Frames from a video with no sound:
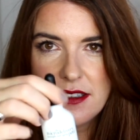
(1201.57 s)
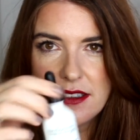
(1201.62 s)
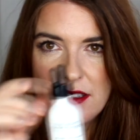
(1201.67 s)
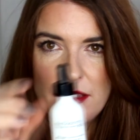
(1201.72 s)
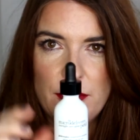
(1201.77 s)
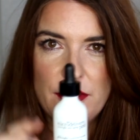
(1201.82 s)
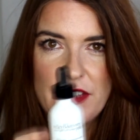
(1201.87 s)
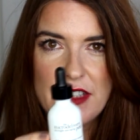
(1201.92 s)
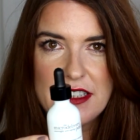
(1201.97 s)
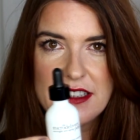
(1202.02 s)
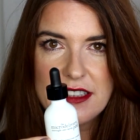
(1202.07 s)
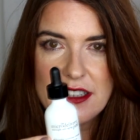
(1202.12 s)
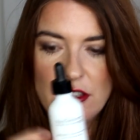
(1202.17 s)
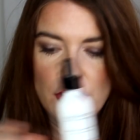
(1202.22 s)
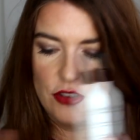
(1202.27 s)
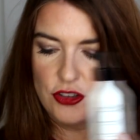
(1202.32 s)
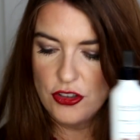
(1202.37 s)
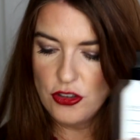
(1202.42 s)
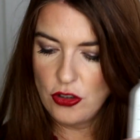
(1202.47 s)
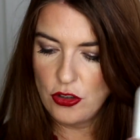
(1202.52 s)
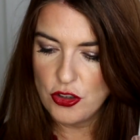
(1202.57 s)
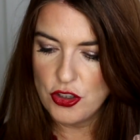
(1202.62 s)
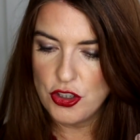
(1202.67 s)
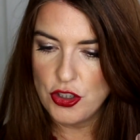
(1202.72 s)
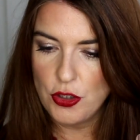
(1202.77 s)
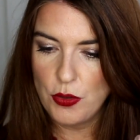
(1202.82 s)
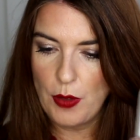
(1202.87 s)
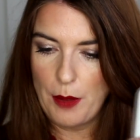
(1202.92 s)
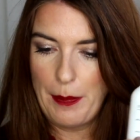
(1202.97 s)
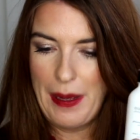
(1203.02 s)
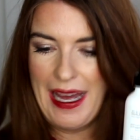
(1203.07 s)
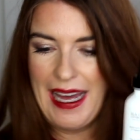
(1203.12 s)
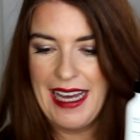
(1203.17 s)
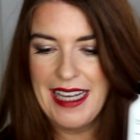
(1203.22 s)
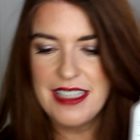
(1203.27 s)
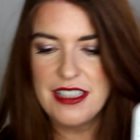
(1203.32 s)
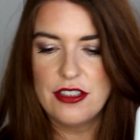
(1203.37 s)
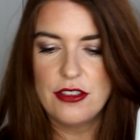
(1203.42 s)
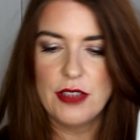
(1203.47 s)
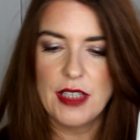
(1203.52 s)
some of this solution onto a
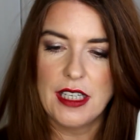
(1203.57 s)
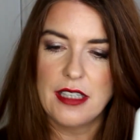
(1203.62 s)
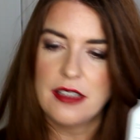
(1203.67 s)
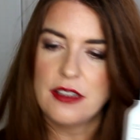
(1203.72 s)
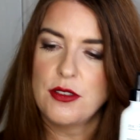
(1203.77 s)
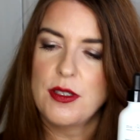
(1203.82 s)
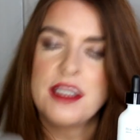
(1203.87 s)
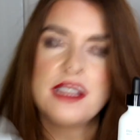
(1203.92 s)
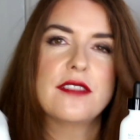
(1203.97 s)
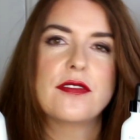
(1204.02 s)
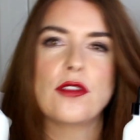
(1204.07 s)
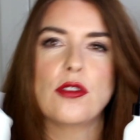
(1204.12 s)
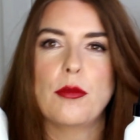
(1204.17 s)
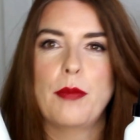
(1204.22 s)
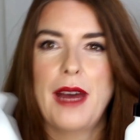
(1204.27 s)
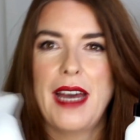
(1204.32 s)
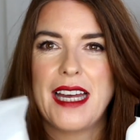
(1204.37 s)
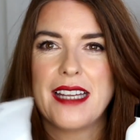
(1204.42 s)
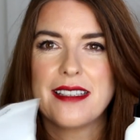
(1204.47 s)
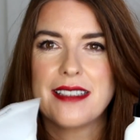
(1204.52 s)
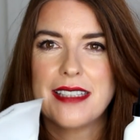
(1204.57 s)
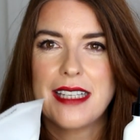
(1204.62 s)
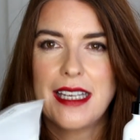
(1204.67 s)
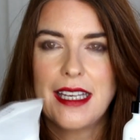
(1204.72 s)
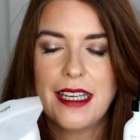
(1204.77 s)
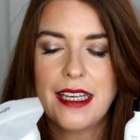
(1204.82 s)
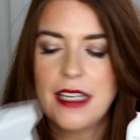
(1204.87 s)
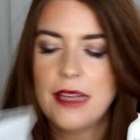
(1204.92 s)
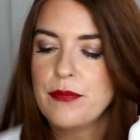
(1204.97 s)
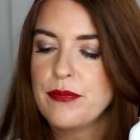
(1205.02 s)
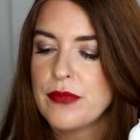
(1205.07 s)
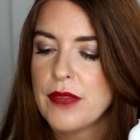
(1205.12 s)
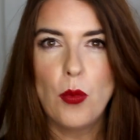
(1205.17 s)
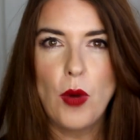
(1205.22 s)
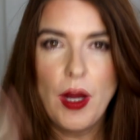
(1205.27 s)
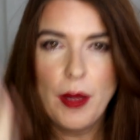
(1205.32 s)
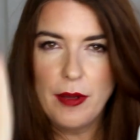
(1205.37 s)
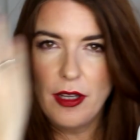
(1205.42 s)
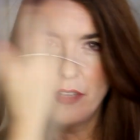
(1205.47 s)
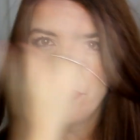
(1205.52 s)
pad. You get 24 pads here.
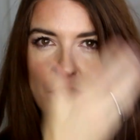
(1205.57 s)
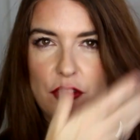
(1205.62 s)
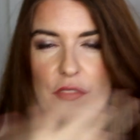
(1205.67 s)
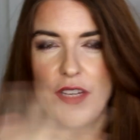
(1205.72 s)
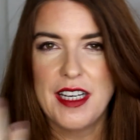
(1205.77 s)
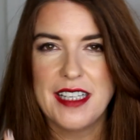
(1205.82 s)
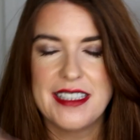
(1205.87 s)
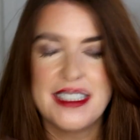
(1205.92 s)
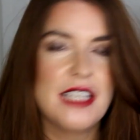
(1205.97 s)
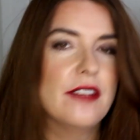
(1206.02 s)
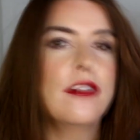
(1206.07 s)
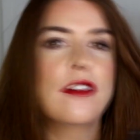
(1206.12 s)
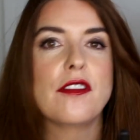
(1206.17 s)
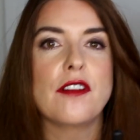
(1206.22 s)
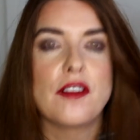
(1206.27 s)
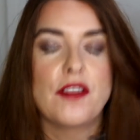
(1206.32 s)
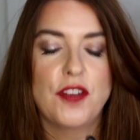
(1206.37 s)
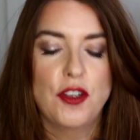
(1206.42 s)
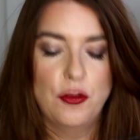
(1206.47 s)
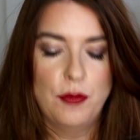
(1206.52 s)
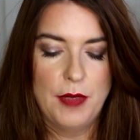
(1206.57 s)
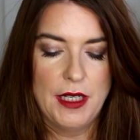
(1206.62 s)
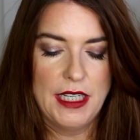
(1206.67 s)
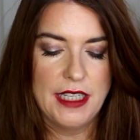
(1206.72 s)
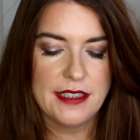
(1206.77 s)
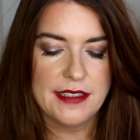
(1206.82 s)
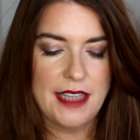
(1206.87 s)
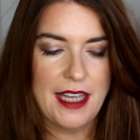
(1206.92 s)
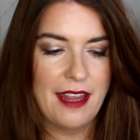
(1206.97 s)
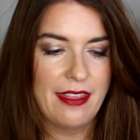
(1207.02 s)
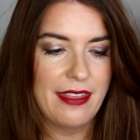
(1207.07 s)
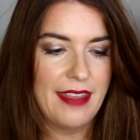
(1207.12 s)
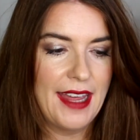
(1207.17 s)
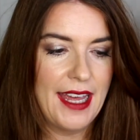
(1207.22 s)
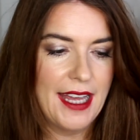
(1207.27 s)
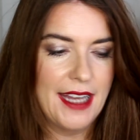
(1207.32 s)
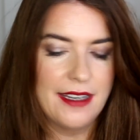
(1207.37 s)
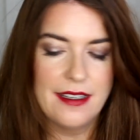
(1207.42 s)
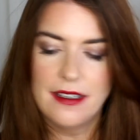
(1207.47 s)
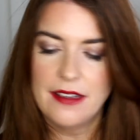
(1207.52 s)
Wipe it over your face, leave it for a few minutes, and
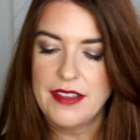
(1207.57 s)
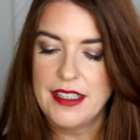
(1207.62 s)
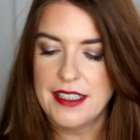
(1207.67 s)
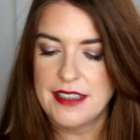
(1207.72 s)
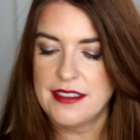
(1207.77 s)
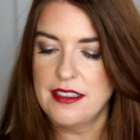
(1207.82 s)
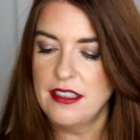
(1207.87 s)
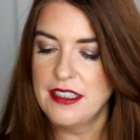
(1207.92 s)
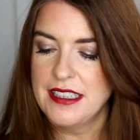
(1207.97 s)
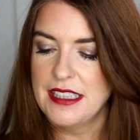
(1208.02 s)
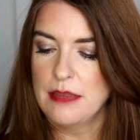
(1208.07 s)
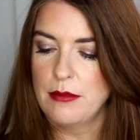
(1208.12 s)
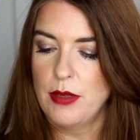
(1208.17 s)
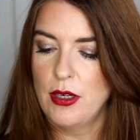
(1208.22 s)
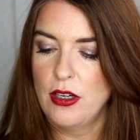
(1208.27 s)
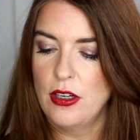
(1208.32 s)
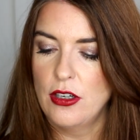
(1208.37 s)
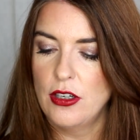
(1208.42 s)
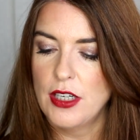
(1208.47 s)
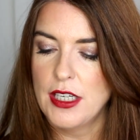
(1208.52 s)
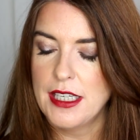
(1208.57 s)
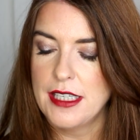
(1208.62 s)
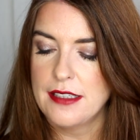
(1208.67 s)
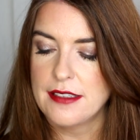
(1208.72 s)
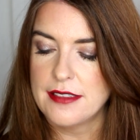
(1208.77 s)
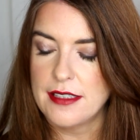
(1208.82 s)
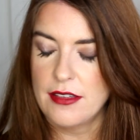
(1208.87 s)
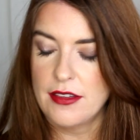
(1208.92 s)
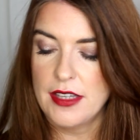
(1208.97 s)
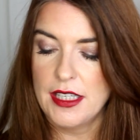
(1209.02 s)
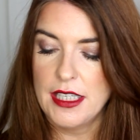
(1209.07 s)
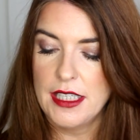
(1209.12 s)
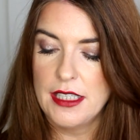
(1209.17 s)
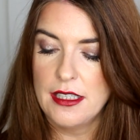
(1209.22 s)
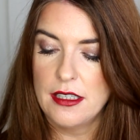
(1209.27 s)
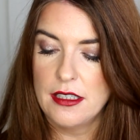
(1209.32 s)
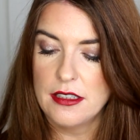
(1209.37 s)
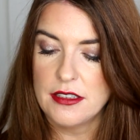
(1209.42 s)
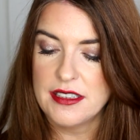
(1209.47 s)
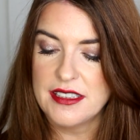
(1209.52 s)
then the exciting part is
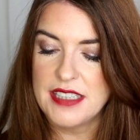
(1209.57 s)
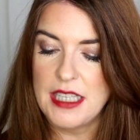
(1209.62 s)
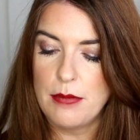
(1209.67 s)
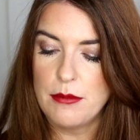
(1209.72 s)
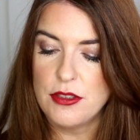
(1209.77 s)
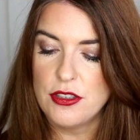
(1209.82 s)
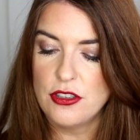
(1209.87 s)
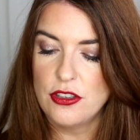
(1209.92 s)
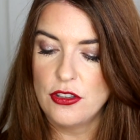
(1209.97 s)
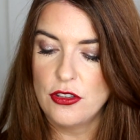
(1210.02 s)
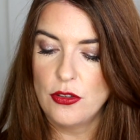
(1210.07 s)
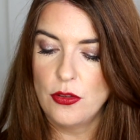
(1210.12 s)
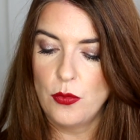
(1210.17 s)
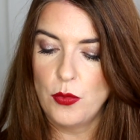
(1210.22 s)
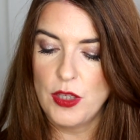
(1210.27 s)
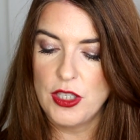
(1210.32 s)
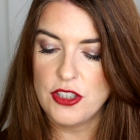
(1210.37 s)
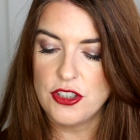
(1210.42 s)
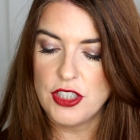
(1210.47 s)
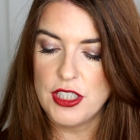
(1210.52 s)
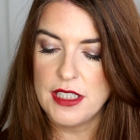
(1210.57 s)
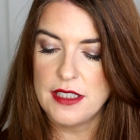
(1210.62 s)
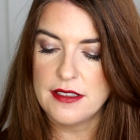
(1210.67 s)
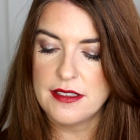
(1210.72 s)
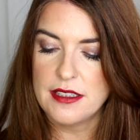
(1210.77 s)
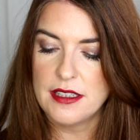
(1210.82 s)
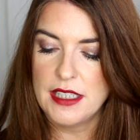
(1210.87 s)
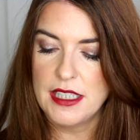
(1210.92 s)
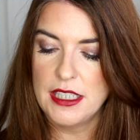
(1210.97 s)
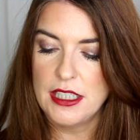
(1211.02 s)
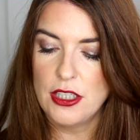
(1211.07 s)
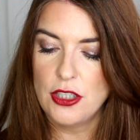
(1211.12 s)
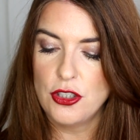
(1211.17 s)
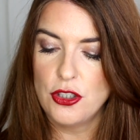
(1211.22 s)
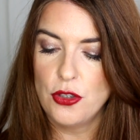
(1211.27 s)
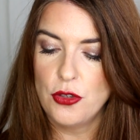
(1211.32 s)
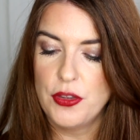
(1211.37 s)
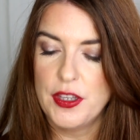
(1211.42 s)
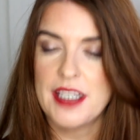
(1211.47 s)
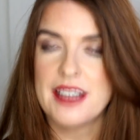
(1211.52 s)
the step 2, which is the
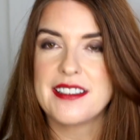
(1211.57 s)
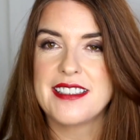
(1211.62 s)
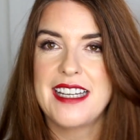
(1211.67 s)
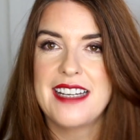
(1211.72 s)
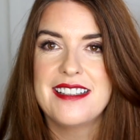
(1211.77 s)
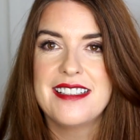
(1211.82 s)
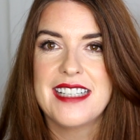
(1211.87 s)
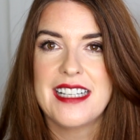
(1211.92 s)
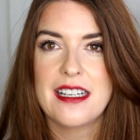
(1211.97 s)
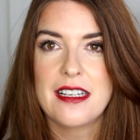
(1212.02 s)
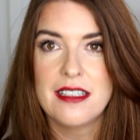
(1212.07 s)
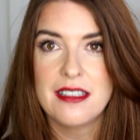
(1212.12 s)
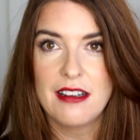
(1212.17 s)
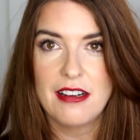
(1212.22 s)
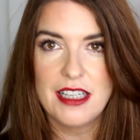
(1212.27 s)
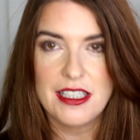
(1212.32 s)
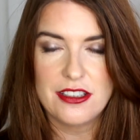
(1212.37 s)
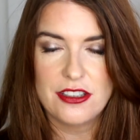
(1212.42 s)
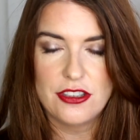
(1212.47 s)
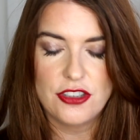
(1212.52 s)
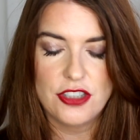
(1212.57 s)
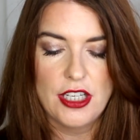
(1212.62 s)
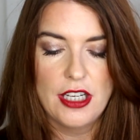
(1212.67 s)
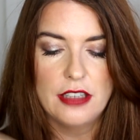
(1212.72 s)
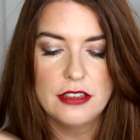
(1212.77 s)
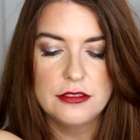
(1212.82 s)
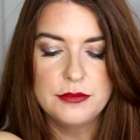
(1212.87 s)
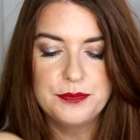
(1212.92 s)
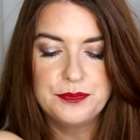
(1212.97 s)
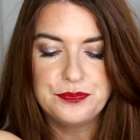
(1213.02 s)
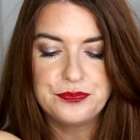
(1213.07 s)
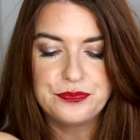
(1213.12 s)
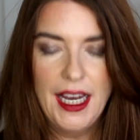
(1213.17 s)
Youth Extending Night Gel.